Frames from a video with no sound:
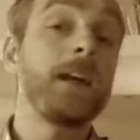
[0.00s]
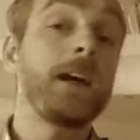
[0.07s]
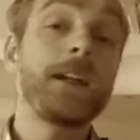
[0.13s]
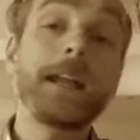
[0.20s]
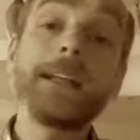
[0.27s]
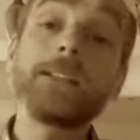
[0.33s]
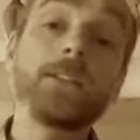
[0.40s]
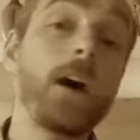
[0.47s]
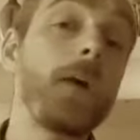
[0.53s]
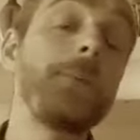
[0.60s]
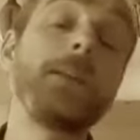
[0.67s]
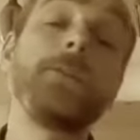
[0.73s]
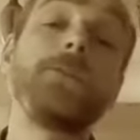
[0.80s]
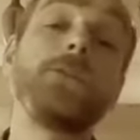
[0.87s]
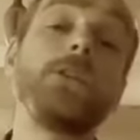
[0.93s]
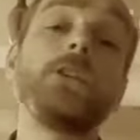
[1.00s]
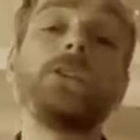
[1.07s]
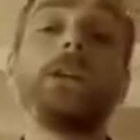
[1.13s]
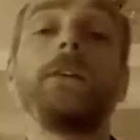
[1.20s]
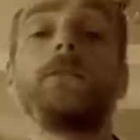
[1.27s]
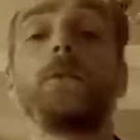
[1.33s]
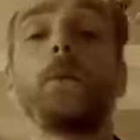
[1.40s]
At any time in the
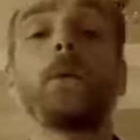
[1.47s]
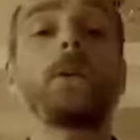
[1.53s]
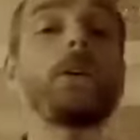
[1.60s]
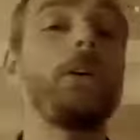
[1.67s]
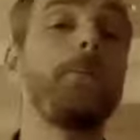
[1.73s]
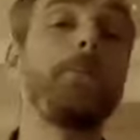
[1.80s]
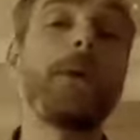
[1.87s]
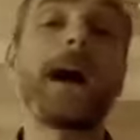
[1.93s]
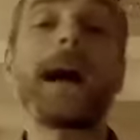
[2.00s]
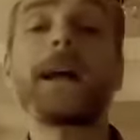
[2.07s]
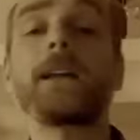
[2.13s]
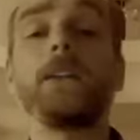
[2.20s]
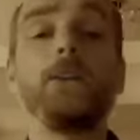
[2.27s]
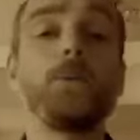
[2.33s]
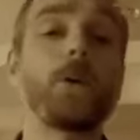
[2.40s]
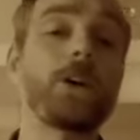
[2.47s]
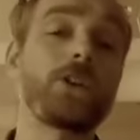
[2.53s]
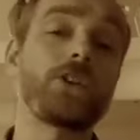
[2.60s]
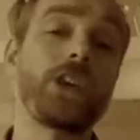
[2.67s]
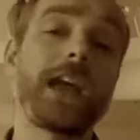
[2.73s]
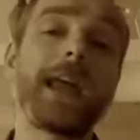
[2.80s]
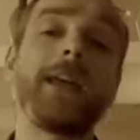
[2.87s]
future, if you want to come back and you want to
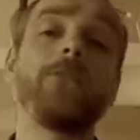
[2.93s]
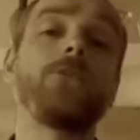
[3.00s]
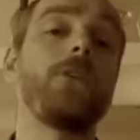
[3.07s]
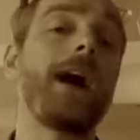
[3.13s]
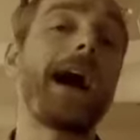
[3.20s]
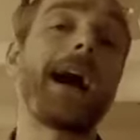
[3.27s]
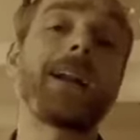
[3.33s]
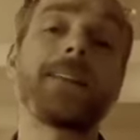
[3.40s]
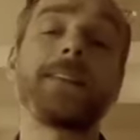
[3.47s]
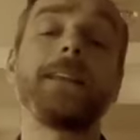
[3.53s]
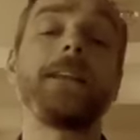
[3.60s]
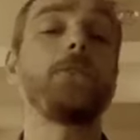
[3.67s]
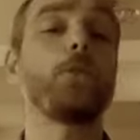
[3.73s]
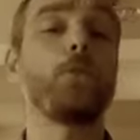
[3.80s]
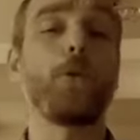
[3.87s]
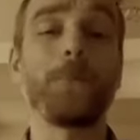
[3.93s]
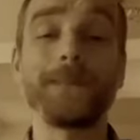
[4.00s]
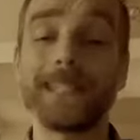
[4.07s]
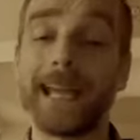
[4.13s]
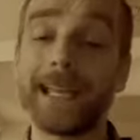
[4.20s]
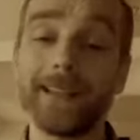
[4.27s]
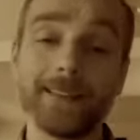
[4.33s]
change or add things or
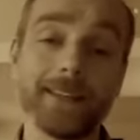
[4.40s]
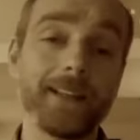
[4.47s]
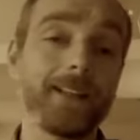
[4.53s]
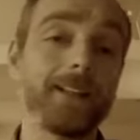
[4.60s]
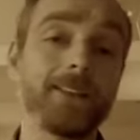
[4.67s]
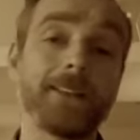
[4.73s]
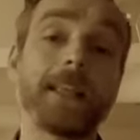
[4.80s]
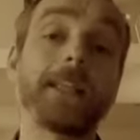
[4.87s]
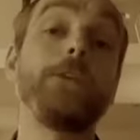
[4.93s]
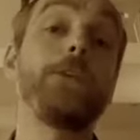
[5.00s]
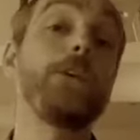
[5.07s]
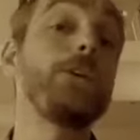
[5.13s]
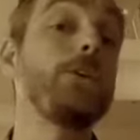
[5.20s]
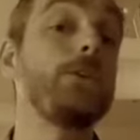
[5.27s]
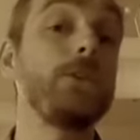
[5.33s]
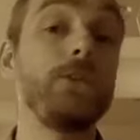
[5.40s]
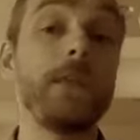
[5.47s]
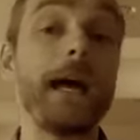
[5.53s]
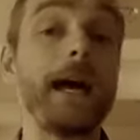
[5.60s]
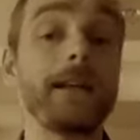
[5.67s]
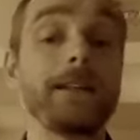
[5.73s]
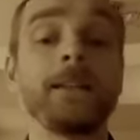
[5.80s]
update things, then you can do
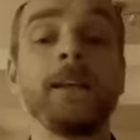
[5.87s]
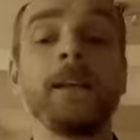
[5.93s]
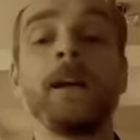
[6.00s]
that,